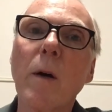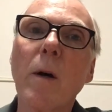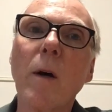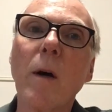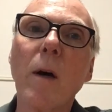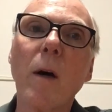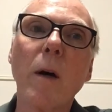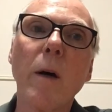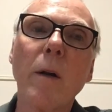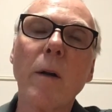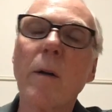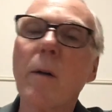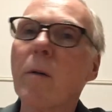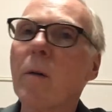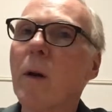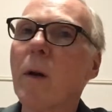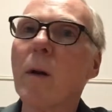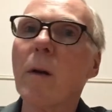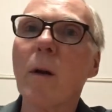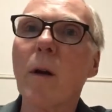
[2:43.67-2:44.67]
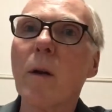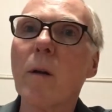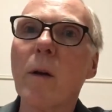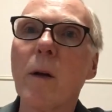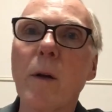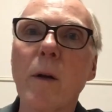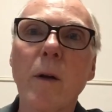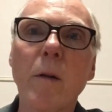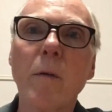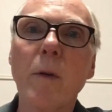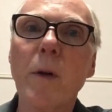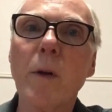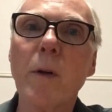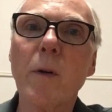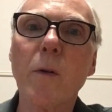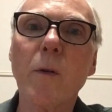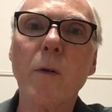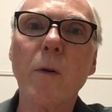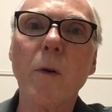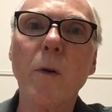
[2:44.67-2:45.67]
in
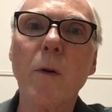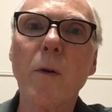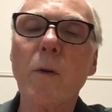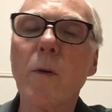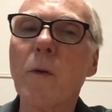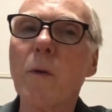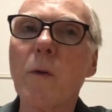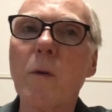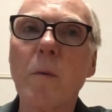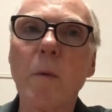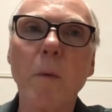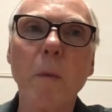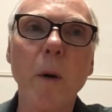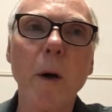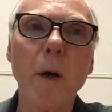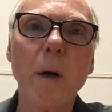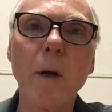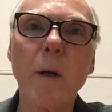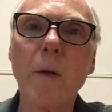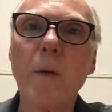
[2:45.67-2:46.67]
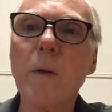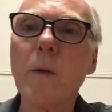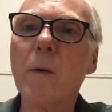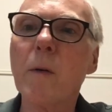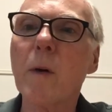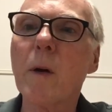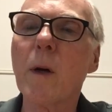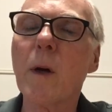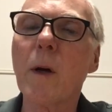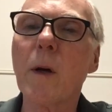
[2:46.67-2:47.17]
convenience stores and supermarkets,